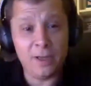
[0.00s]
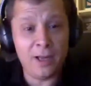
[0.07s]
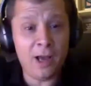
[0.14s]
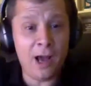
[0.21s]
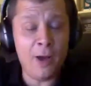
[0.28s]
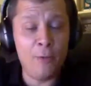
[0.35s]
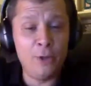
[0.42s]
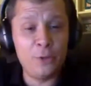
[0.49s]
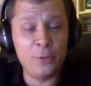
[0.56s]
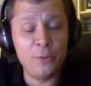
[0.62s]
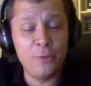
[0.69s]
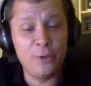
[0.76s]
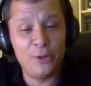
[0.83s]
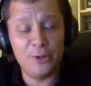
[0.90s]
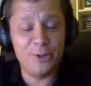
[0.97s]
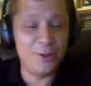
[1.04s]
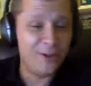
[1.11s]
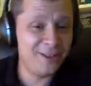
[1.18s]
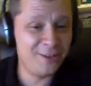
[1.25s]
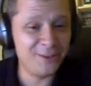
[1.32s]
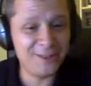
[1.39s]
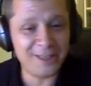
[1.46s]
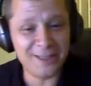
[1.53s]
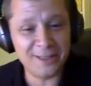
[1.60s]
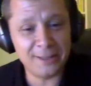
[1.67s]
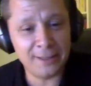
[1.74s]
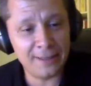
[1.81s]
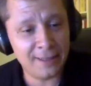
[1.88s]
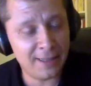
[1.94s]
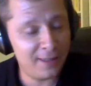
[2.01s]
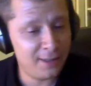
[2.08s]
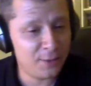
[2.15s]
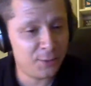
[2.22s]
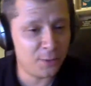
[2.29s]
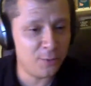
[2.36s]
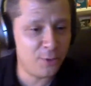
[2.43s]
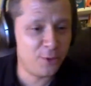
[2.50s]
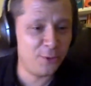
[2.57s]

mean, I wish we would, you know, in 2009, this would